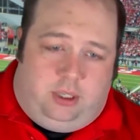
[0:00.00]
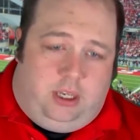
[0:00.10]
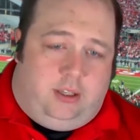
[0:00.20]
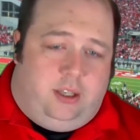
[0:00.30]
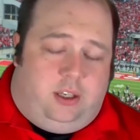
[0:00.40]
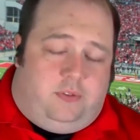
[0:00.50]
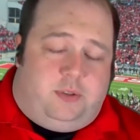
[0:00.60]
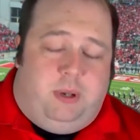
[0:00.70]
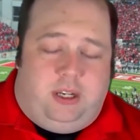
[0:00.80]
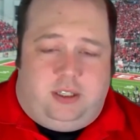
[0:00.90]
and thank you for
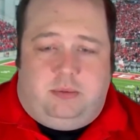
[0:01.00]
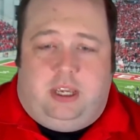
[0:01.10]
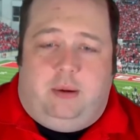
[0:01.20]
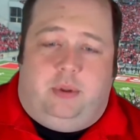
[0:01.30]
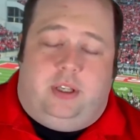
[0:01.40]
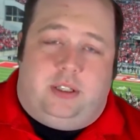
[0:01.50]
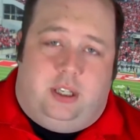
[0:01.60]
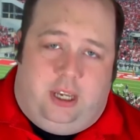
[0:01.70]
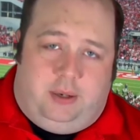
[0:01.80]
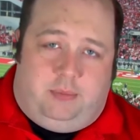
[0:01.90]
spending some time with us
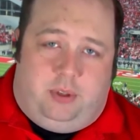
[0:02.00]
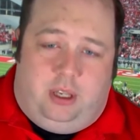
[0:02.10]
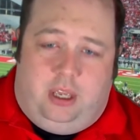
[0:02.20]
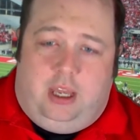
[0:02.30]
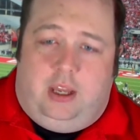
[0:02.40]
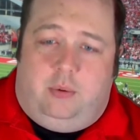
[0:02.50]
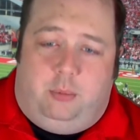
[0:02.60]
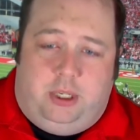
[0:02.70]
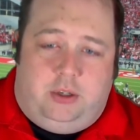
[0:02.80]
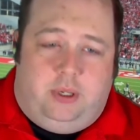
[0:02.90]
tonight. We'll
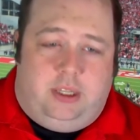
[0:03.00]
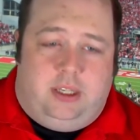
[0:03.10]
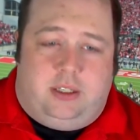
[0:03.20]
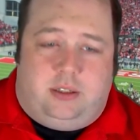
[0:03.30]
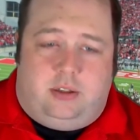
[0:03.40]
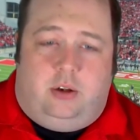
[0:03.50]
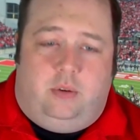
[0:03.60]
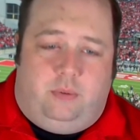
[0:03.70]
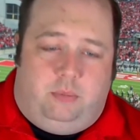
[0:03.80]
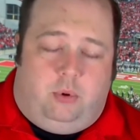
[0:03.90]
be doing this
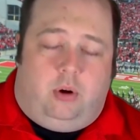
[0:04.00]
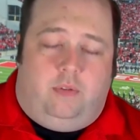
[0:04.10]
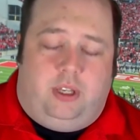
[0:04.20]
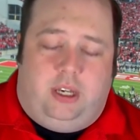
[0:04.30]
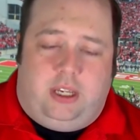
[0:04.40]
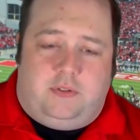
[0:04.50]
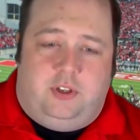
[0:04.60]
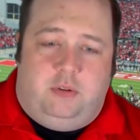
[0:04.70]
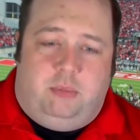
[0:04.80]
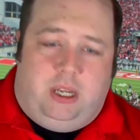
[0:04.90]
more over the next
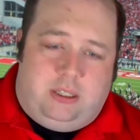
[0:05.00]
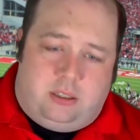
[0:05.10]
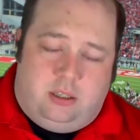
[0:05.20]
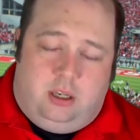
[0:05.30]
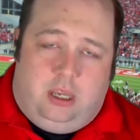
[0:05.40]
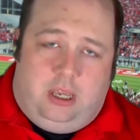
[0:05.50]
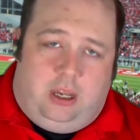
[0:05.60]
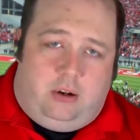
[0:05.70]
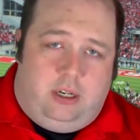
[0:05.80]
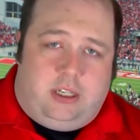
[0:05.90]
few months.
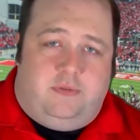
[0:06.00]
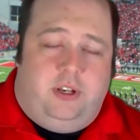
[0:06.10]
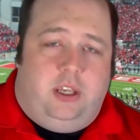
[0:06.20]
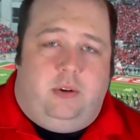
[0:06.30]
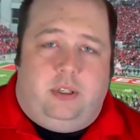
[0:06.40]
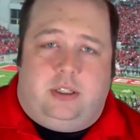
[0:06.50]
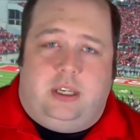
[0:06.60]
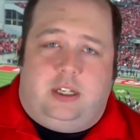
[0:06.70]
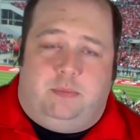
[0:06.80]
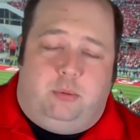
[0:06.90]
Our next video is
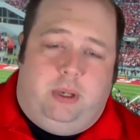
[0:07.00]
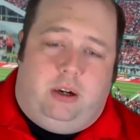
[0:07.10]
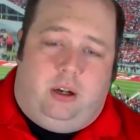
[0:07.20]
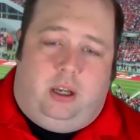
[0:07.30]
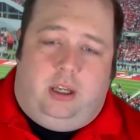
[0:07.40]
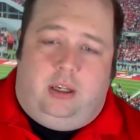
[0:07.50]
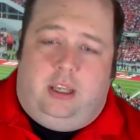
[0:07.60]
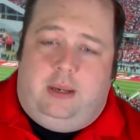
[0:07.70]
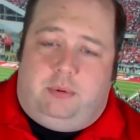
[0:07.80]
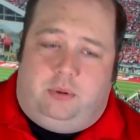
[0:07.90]
set to premiere on
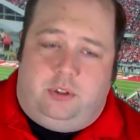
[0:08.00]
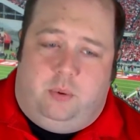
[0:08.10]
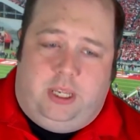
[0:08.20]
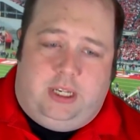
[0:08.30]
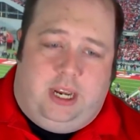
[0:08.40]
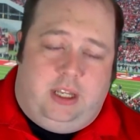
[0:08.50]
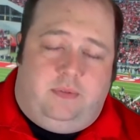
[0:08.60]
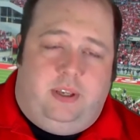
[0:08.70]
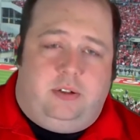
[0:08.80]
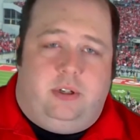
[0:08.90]
April 29th,
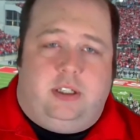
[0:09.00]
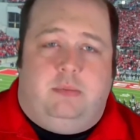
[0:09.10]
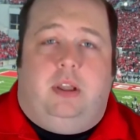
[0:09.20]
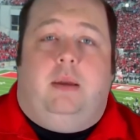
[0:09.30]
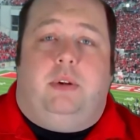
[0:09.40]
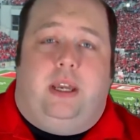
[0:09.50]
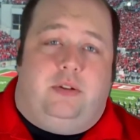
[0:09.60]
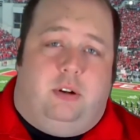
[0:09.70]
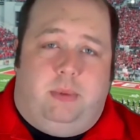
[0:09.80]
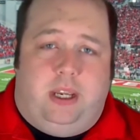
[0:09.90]
featuring some alumni
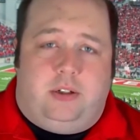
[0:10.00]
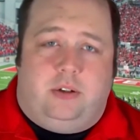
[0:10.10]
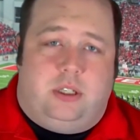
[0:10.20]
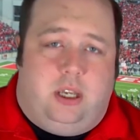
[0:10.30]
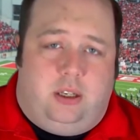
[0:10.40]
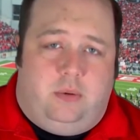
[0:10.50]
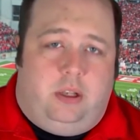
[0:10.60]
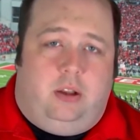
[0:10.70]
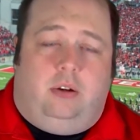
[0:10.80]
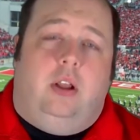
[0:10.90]
drum majors doing a
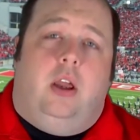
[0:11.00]
little